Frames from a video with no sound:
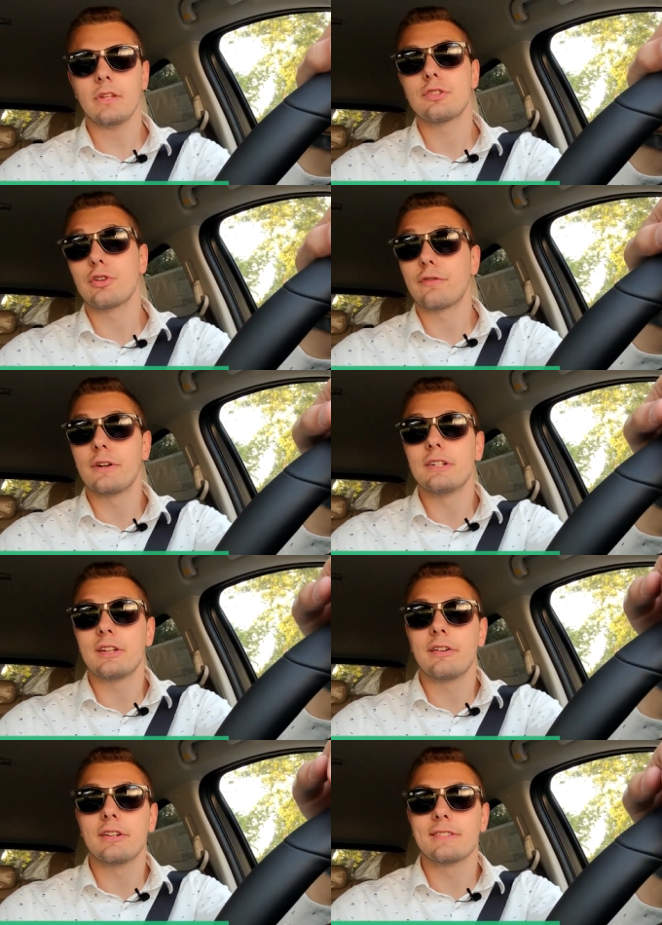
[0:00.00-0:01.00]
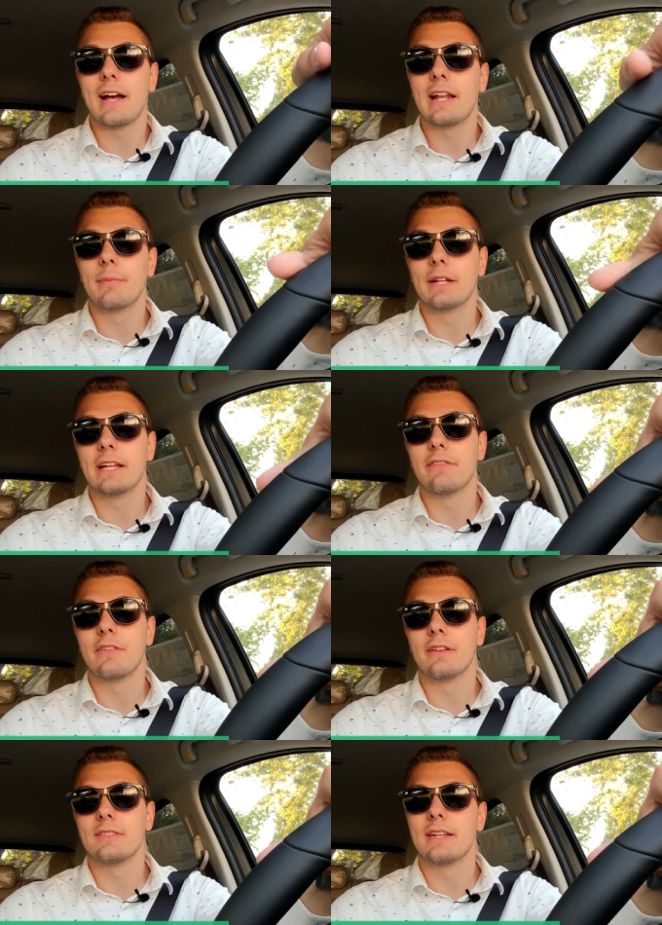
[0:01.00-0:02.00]
So for interior design, I'm going to give
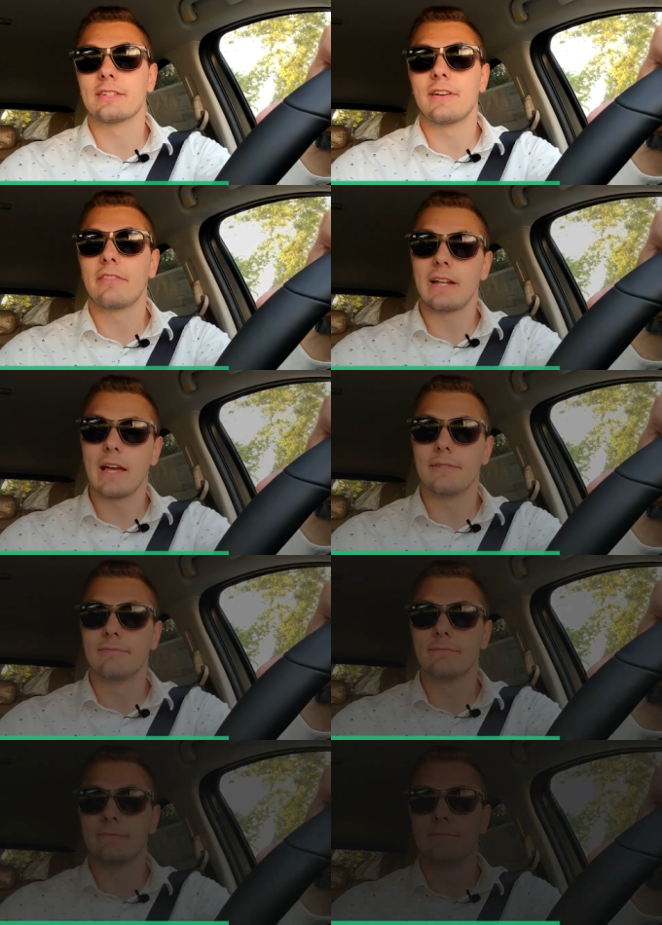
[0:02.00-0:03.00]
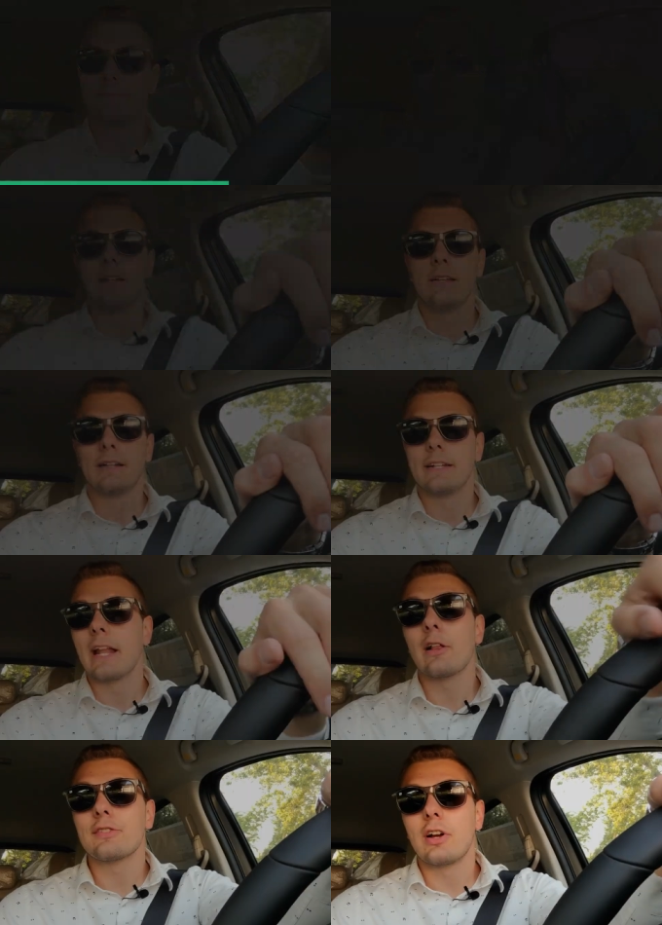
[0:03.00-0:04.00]
the CX-5 a 9.
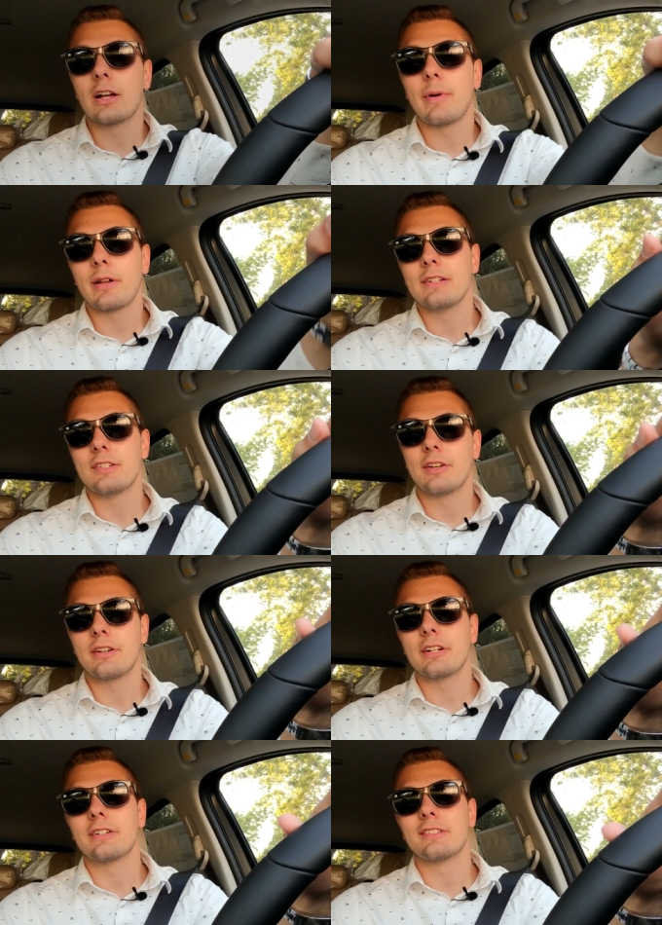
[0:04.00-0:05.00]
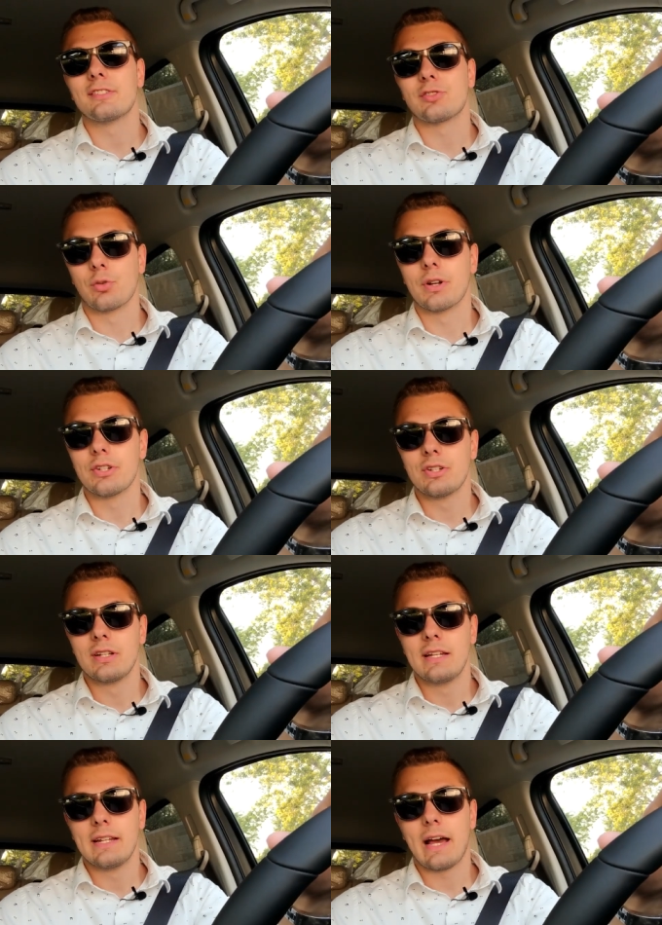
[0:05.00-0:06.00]
Now let's talk about interior storage.
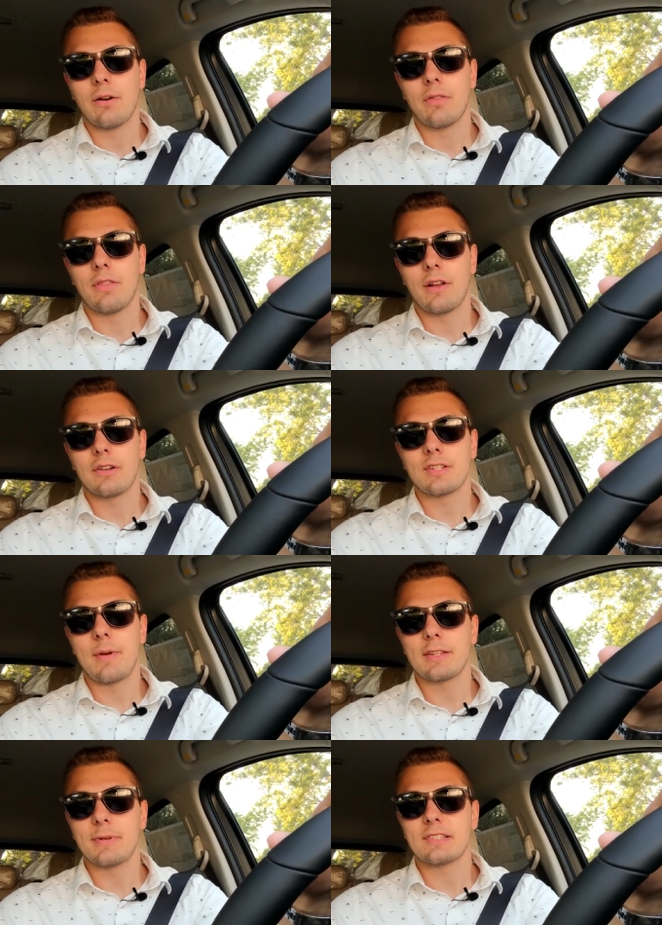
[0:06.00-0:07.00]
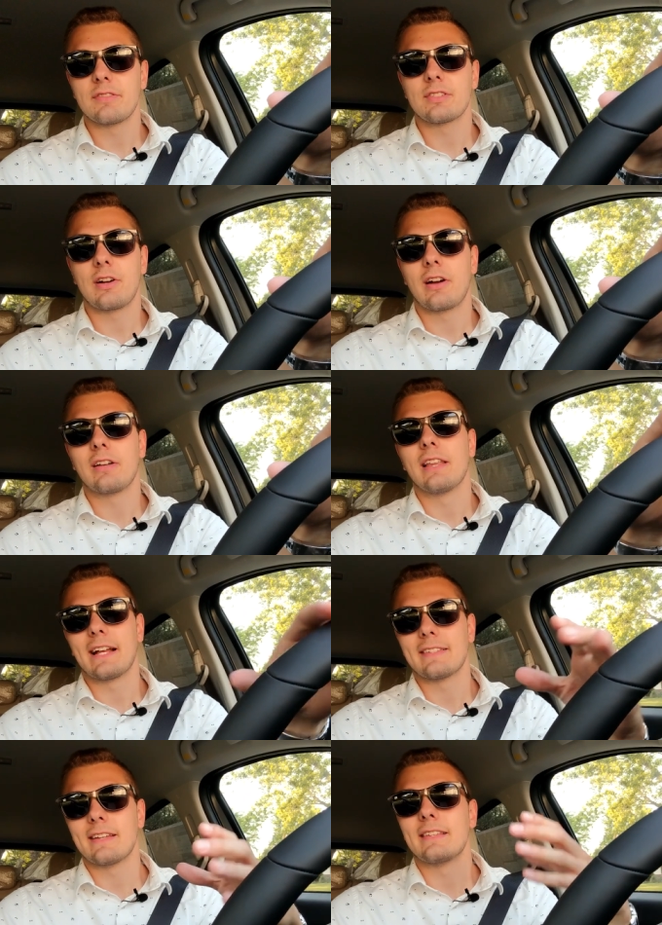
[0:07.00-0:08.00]
Now, there are some aspects of this car, like
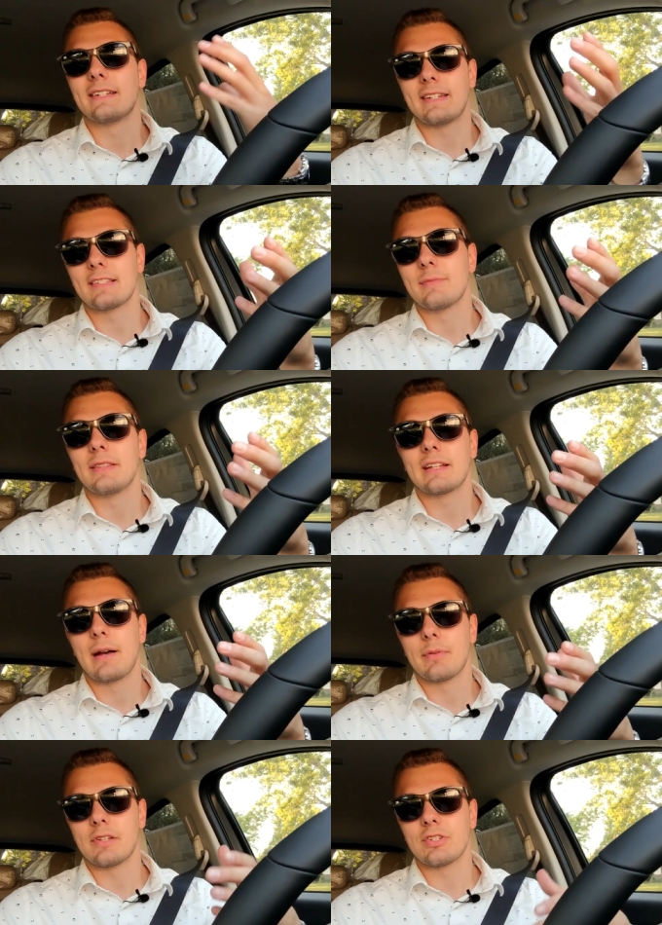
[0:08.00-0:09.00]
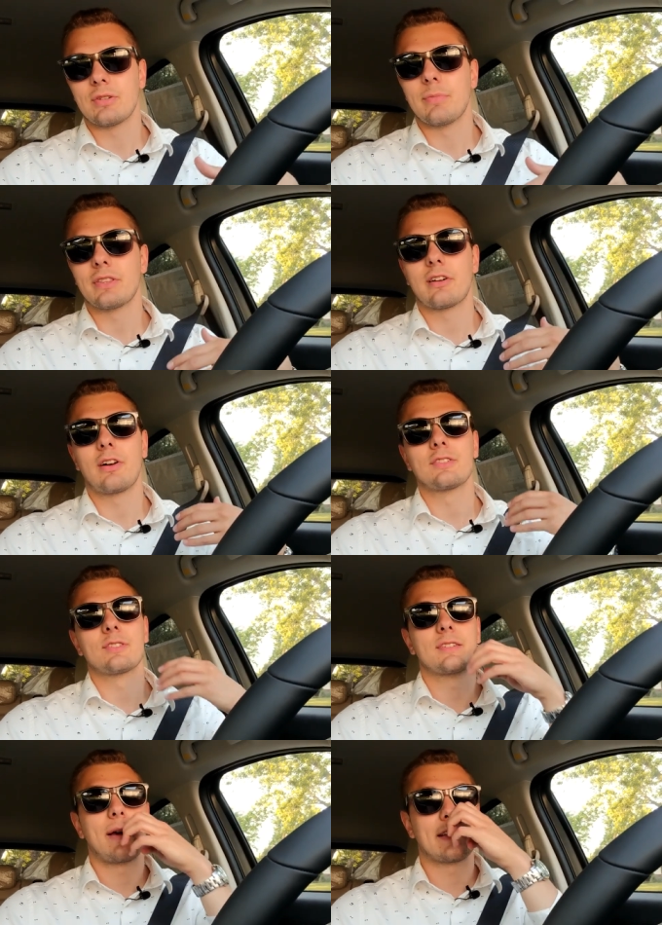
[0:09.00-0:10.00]
I said, that decimate the competition, but there are also
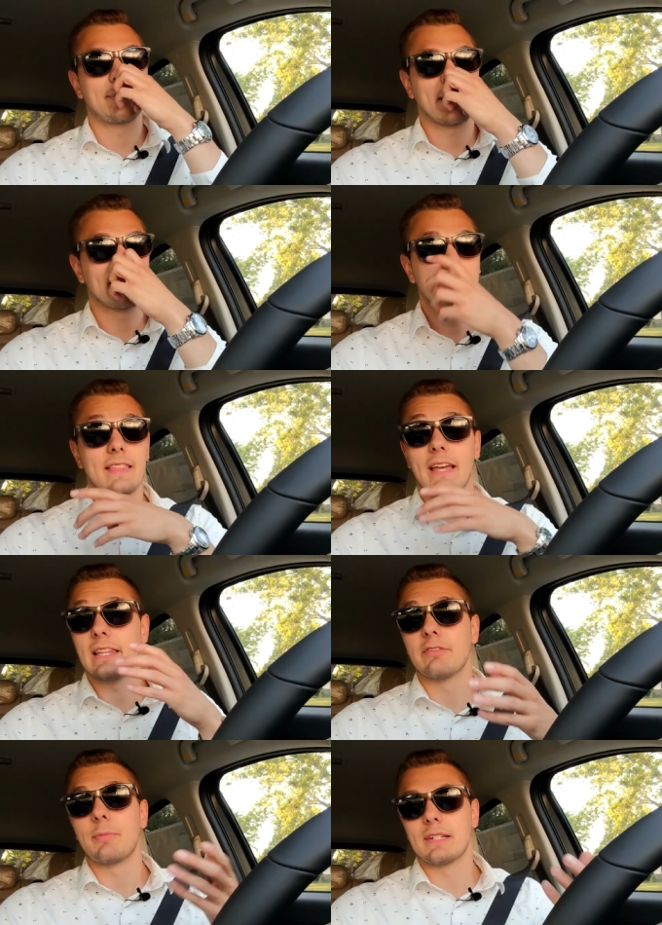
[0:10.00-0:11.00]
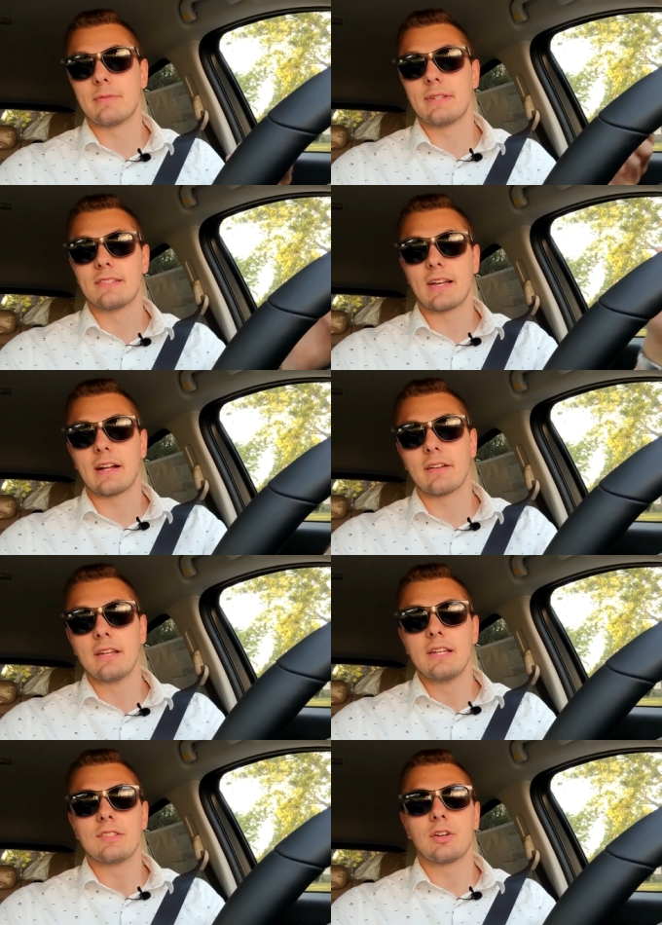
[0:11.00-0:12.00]
some aspects that leave a bit to be desired.
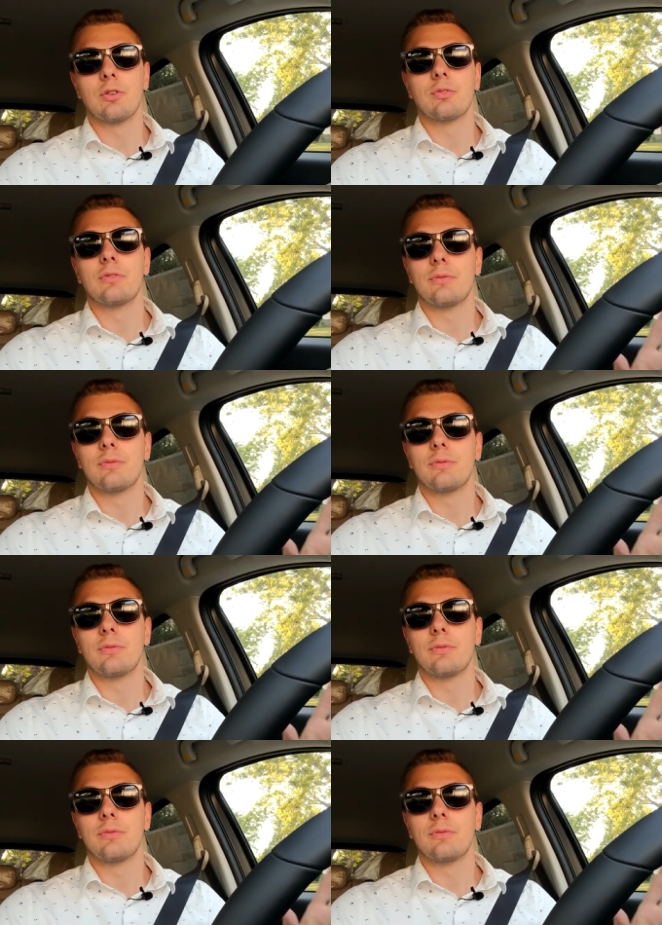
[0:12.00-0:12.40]
So